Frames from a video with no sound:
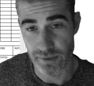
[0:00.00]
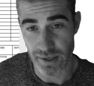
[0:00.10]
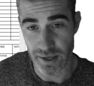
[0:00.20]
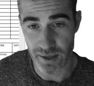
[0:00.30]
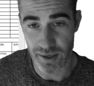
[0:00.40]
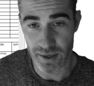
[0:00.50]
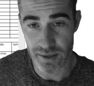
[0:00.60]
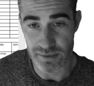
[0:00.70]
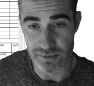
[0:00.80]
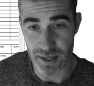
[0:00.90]

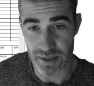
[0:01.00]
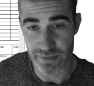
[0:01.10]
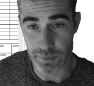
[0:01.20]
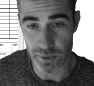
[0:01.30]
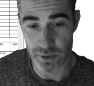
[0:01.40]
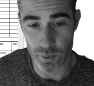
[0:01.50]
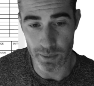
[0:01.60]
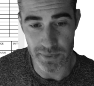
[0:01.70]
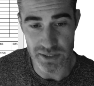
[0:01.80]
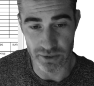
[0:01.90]
And lastly, we're going to want
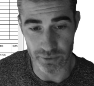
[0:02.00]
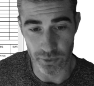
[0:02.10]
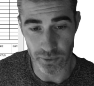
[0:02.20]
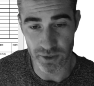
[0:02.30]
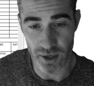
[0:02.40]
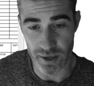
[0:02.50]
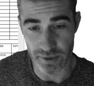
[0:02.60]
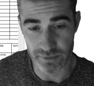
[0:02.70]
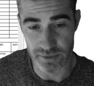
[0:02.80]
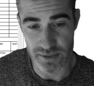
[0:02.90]
material
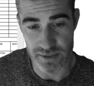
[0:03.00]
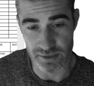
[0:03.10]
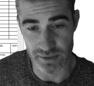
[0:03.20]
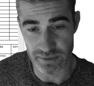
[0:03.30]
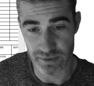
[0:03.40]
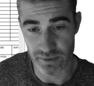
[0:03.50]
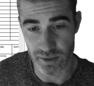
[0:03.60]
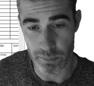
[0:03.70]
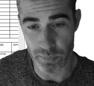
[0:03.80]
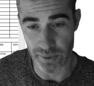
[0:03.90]
cost. Select it
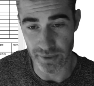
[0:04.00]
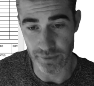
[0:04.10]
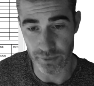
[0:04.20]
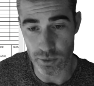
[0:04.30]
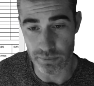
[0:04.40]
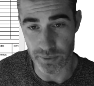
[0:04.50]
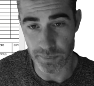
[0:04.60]
and bring it on over.